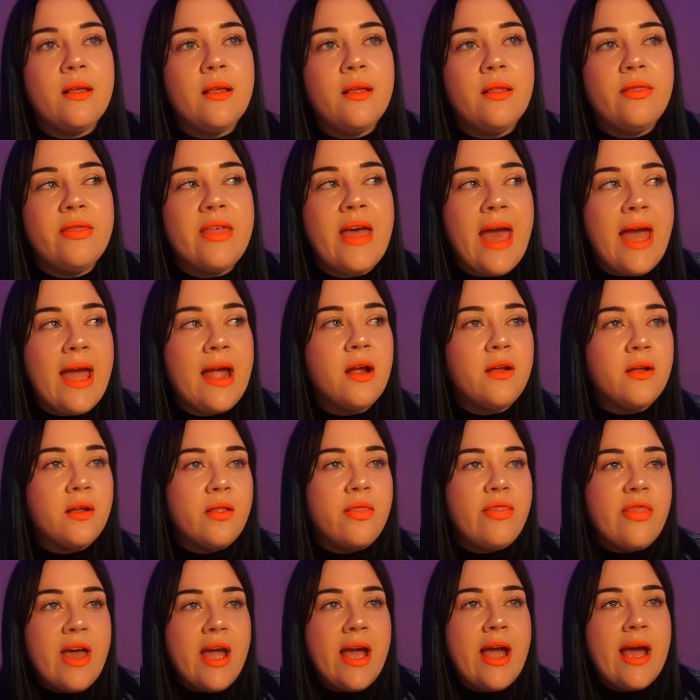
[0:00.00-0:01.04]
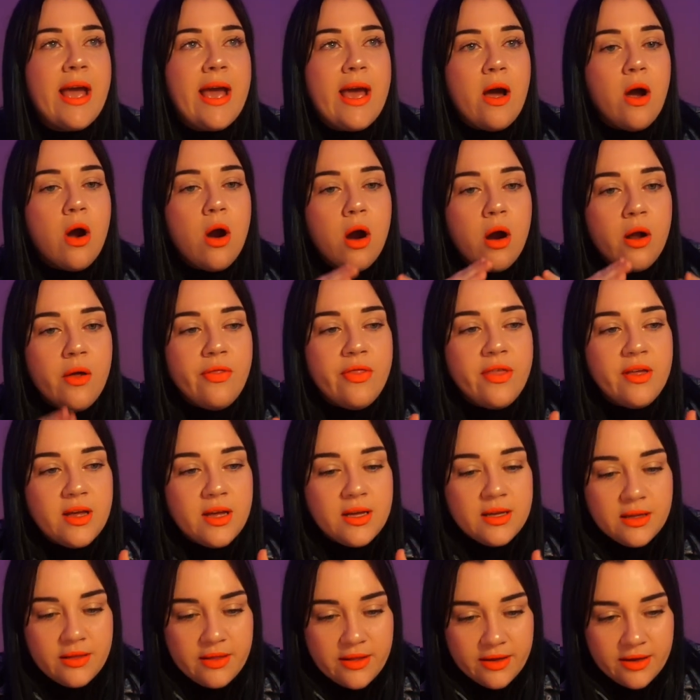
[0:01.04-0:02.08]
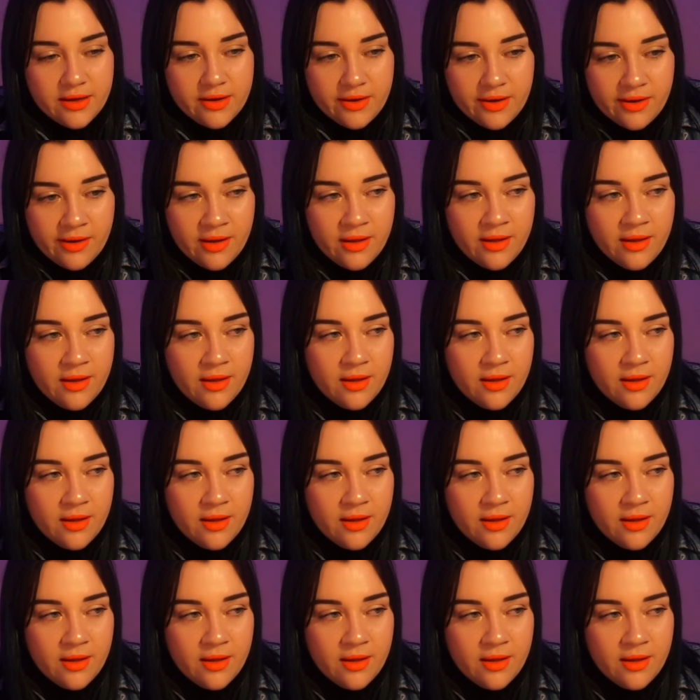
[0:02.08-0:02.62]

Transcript: they are the